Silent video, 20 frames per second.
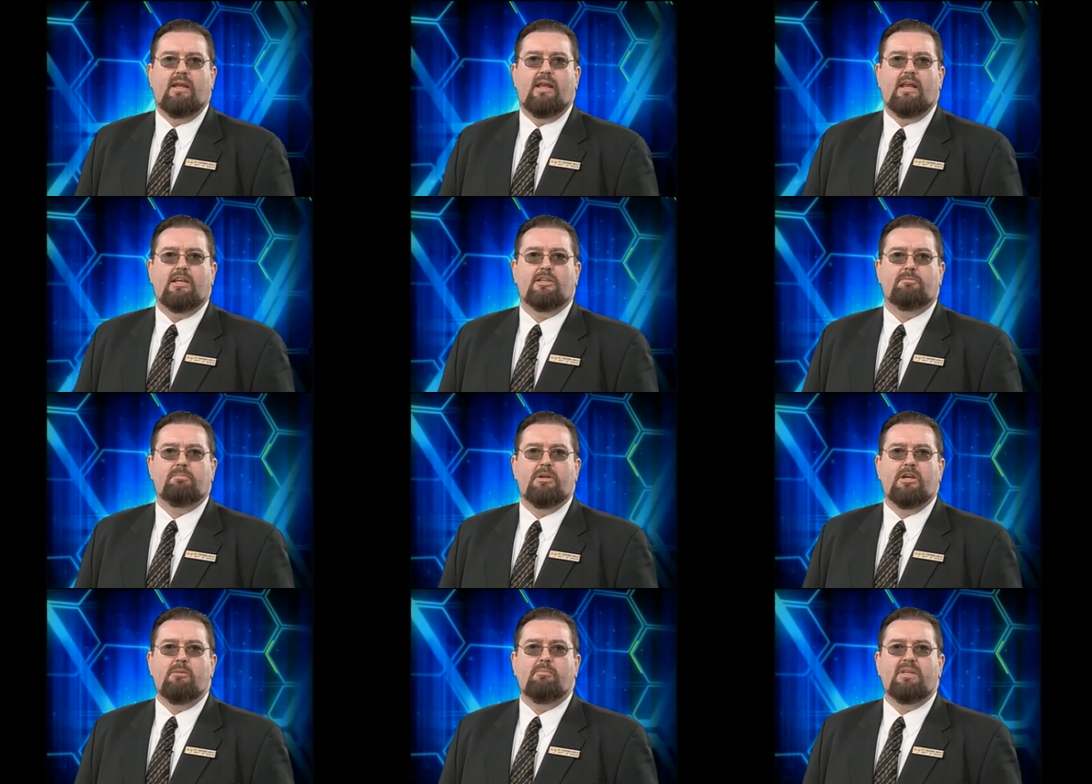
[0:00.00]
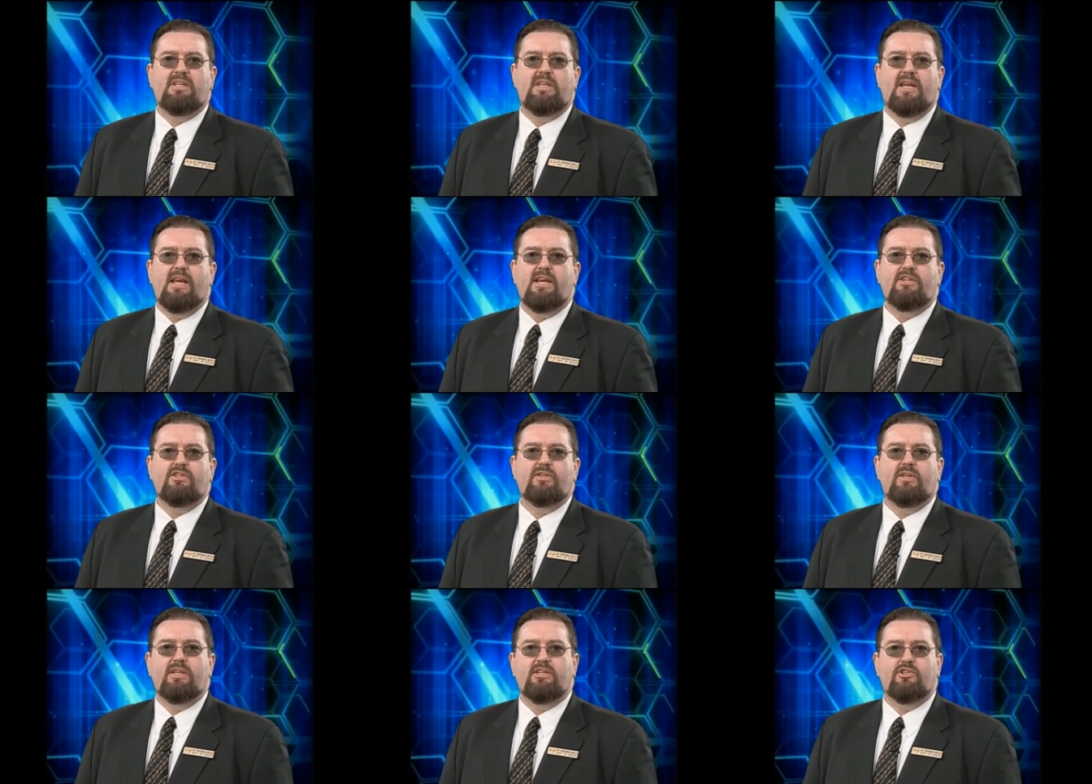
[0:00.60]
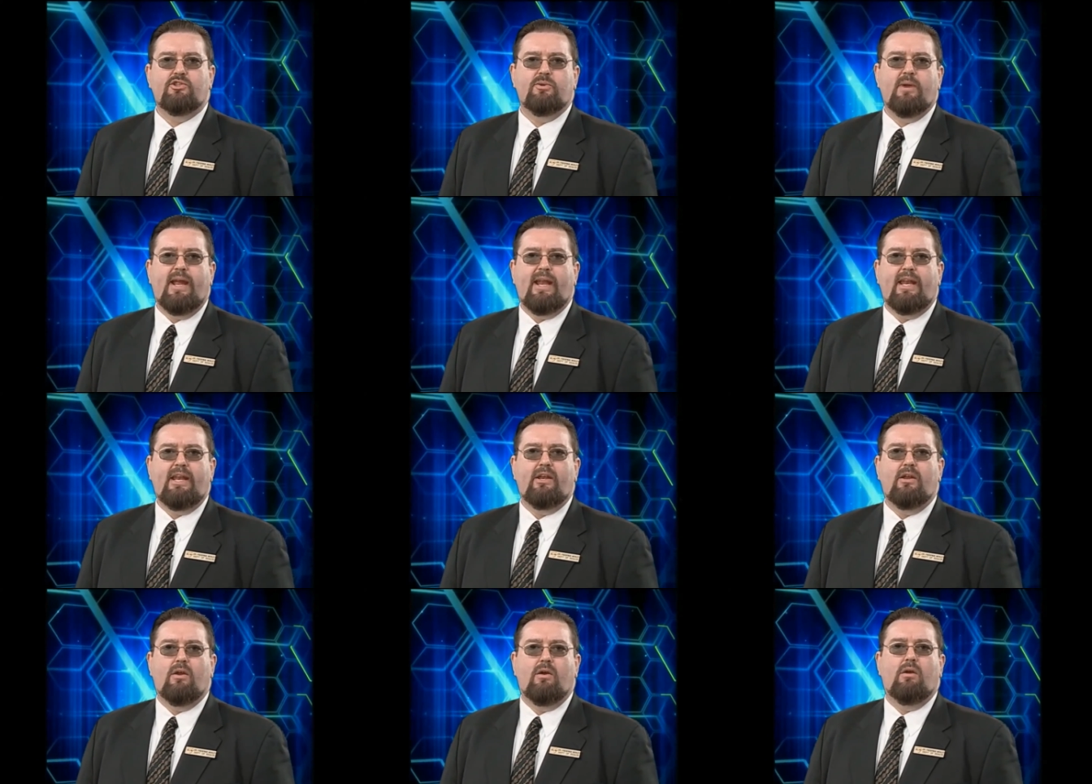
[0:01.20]
experimentation, and
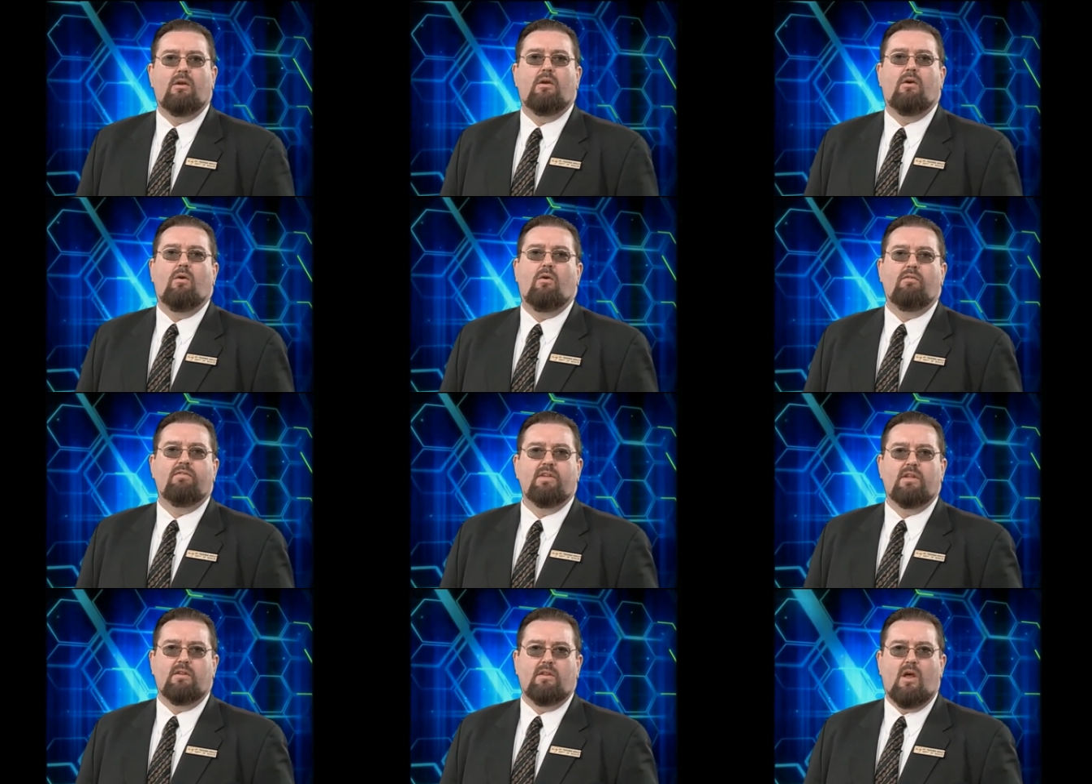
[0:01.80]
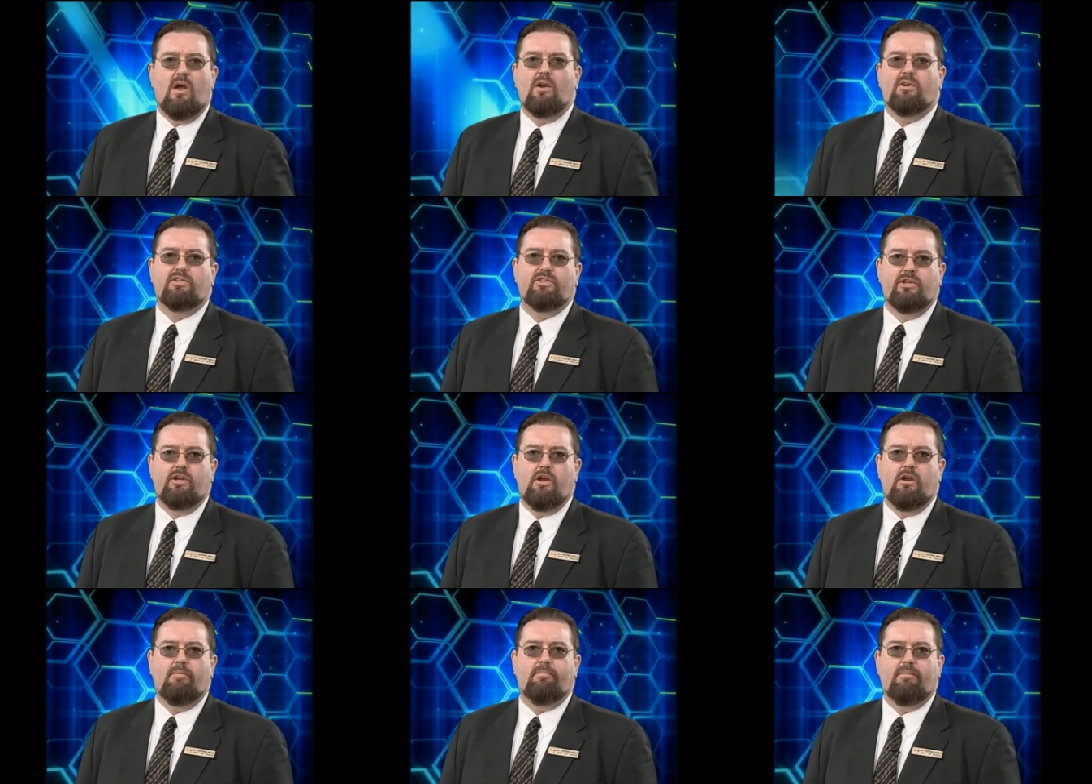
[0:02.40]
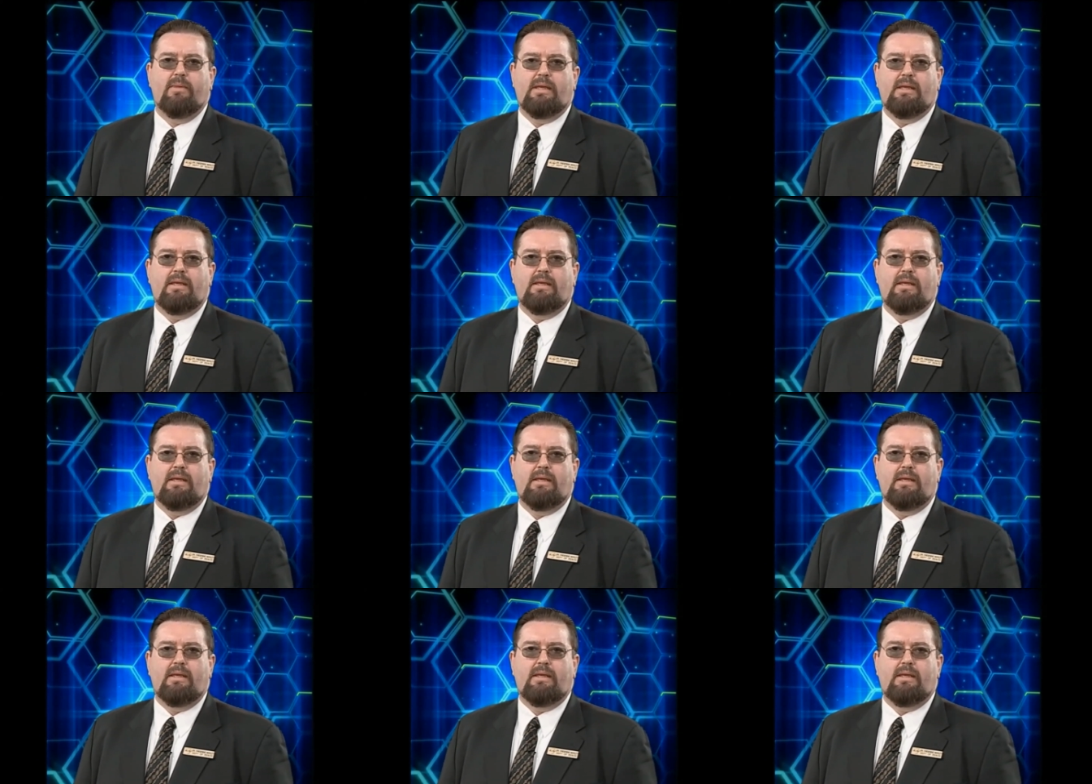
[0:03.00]
training over the long term.